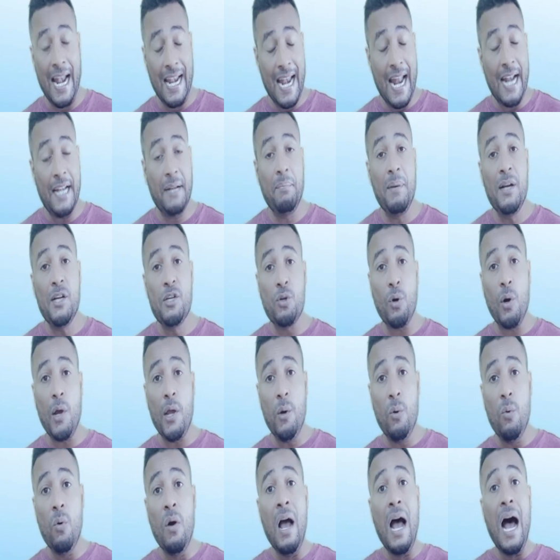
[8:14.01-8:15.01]
And let me show
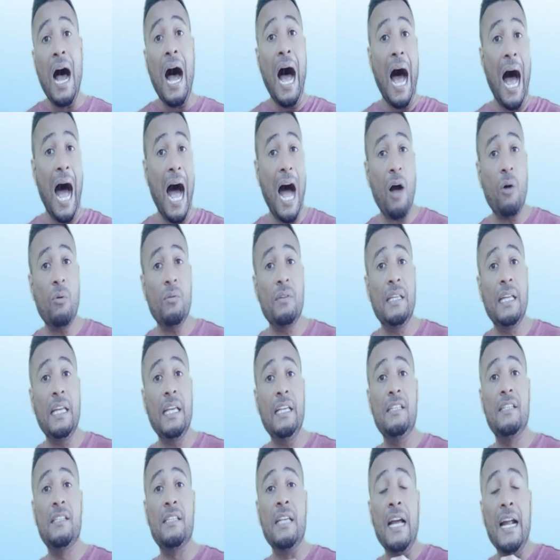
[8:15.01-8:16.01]
you how
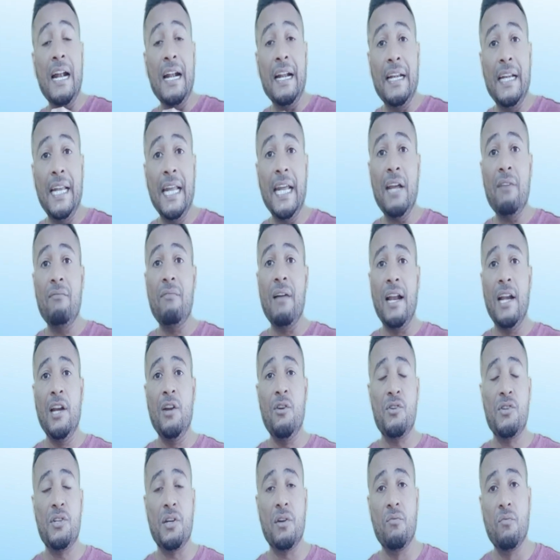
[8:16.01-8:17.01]
this
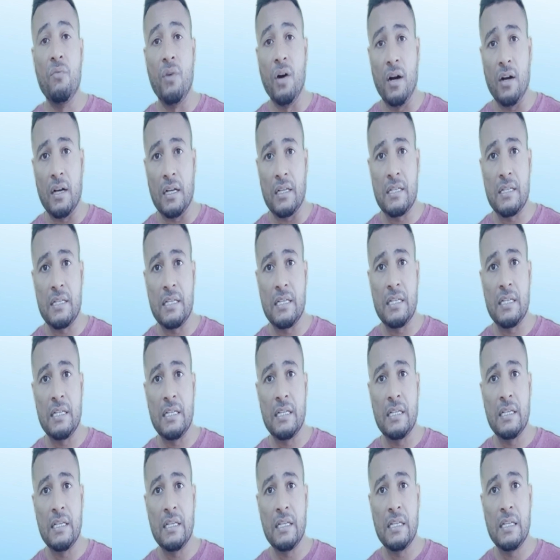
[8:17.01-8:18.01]
devaluation
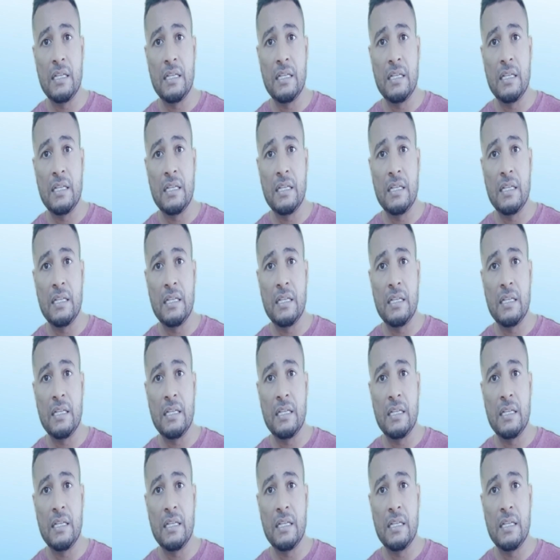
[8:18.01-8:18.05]
works.